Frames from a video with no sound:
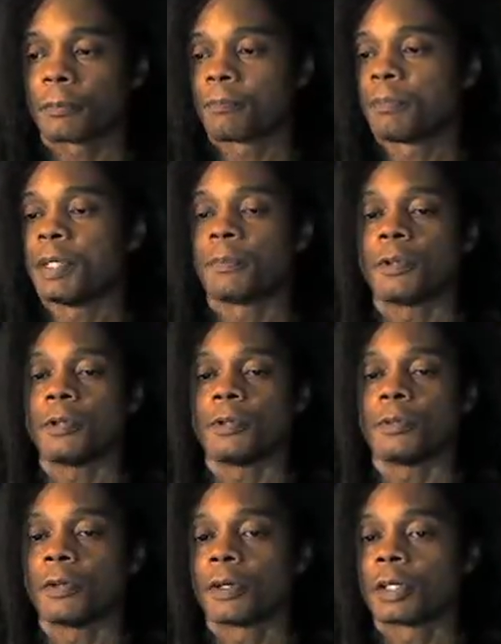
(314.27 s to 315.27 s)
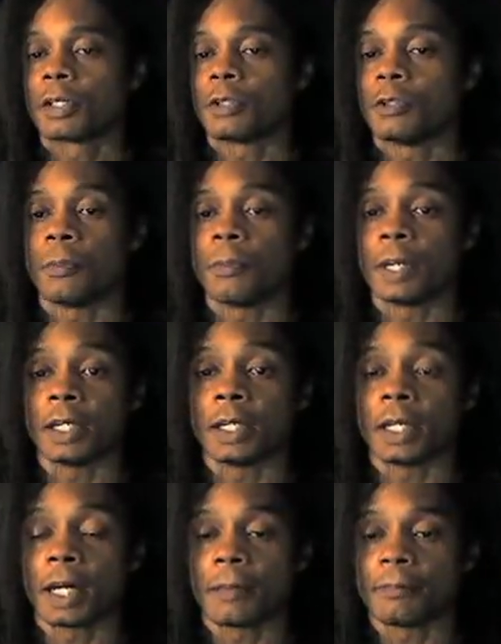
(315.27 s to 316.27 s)
people you may
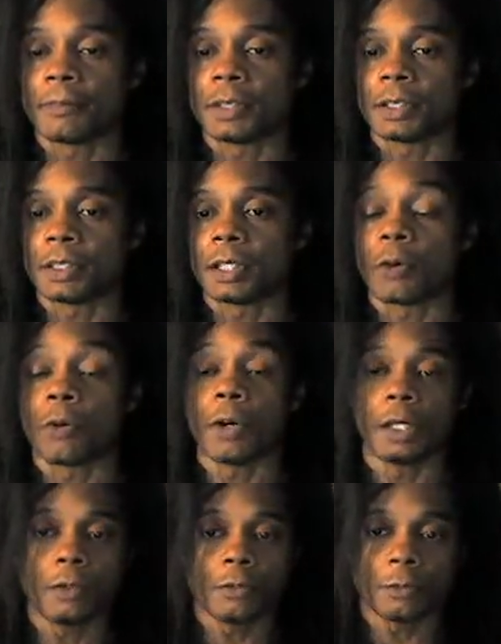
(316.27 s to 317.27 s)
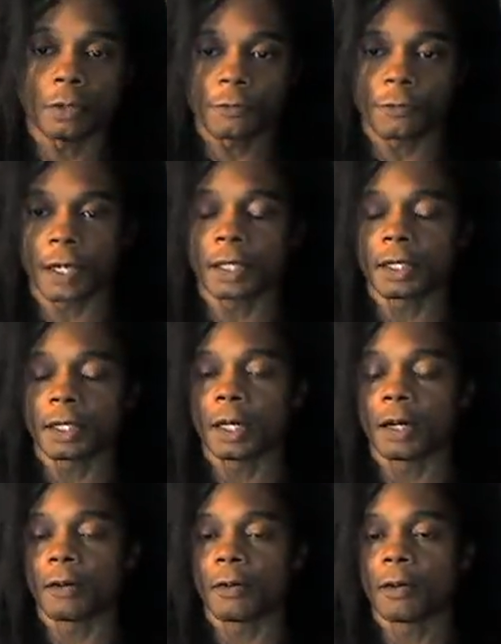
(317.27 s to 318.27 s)
not be acquainted with right
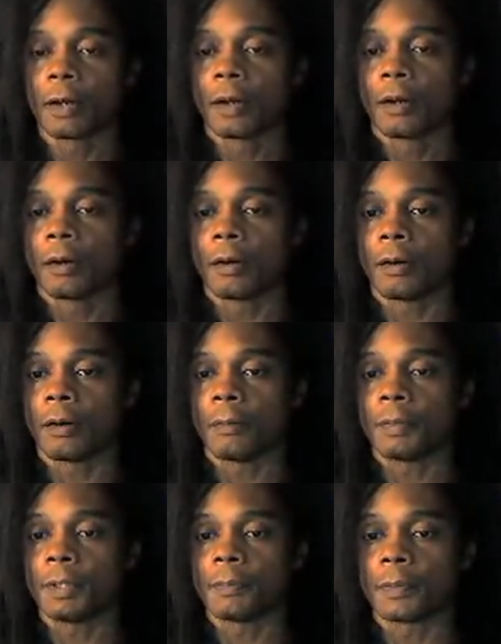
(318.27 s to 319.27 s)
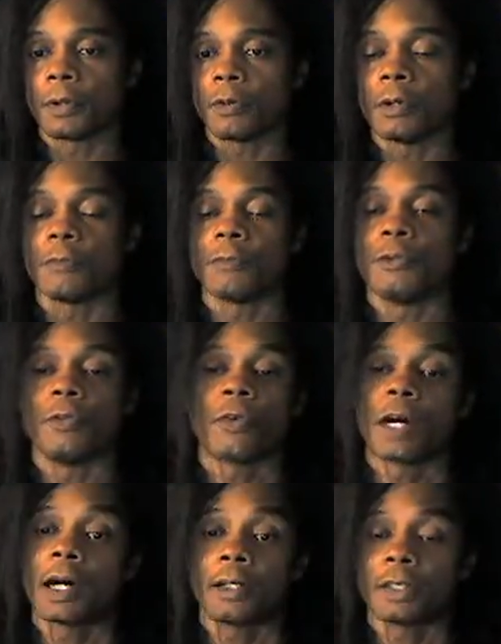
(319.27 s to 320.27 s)
now, or people who have moved
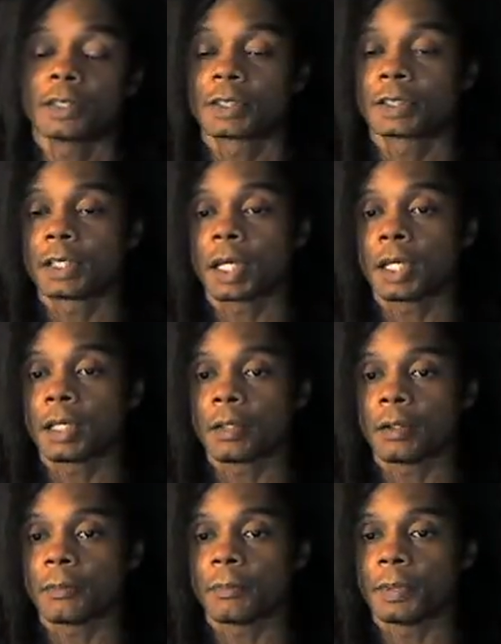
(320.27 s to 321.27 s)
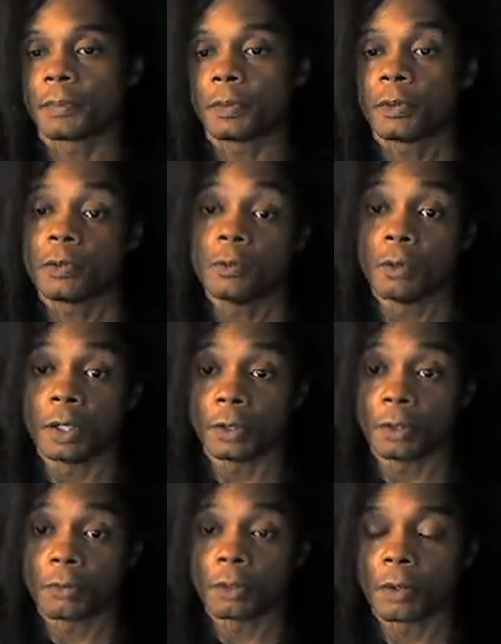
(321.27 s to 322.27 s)
out of the state, or people who are
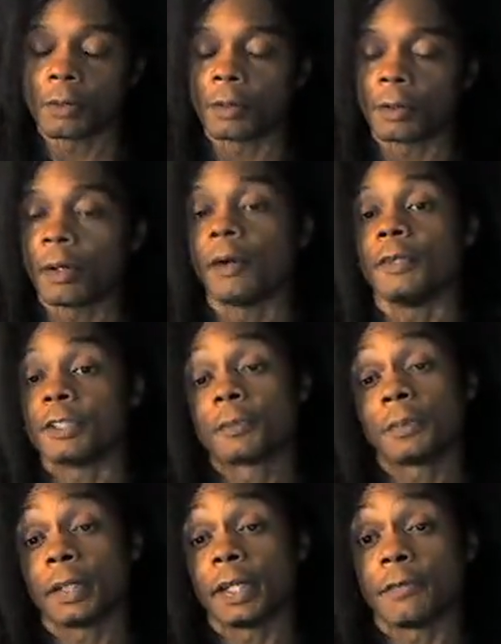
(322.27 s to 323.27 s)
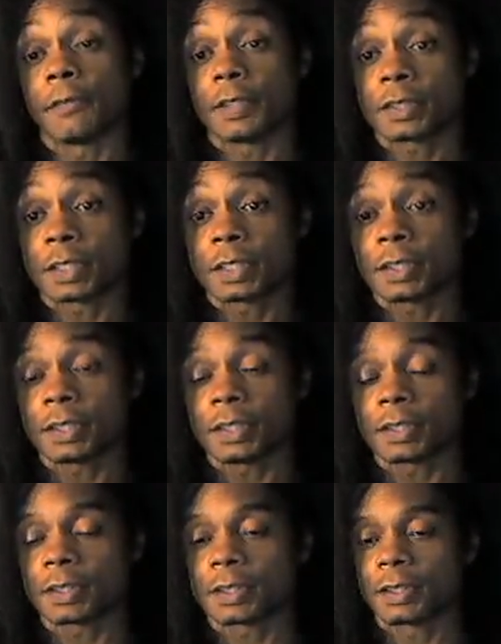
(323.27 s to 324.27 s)
no longer on this plane of
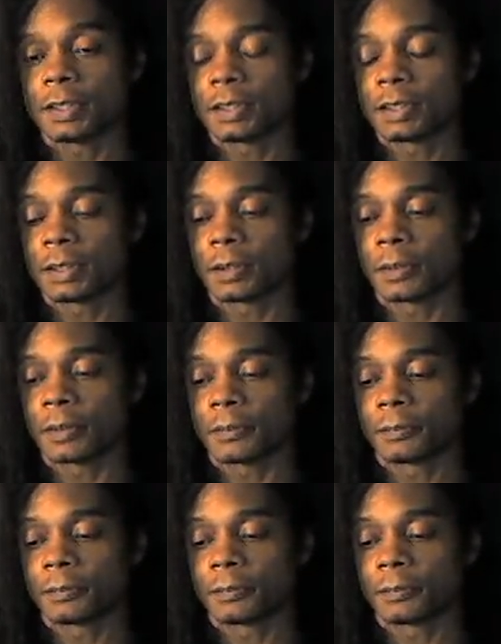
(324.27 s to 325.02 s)
existence. So